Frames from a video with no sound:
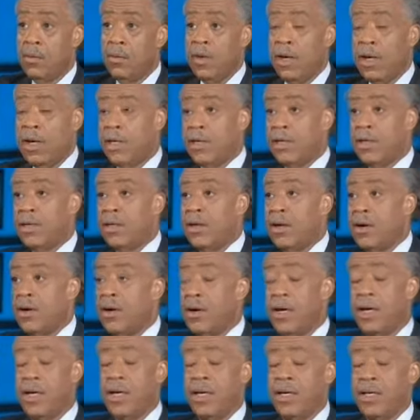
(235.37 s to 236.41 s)
Well, you
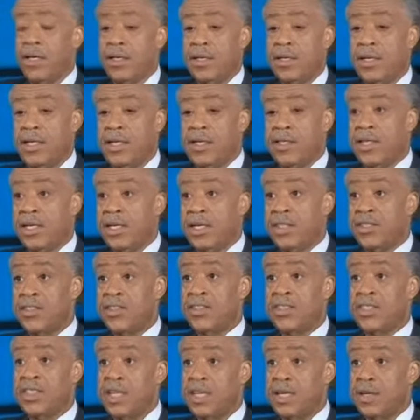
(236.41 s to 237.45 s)
know, it, it, it
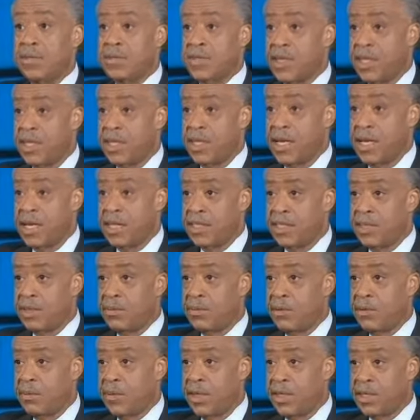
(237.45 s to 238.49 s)
seems that he has the
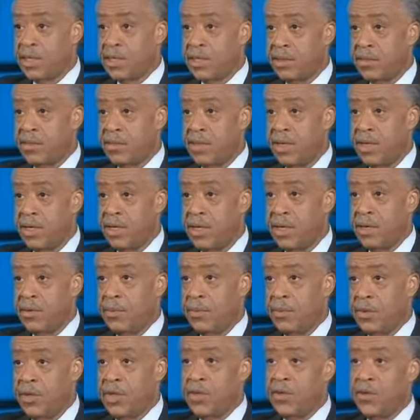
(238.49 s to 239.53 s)
momentum, uh,
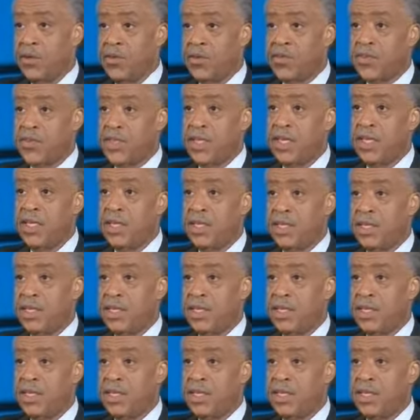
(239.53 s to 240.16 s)
but you've seen a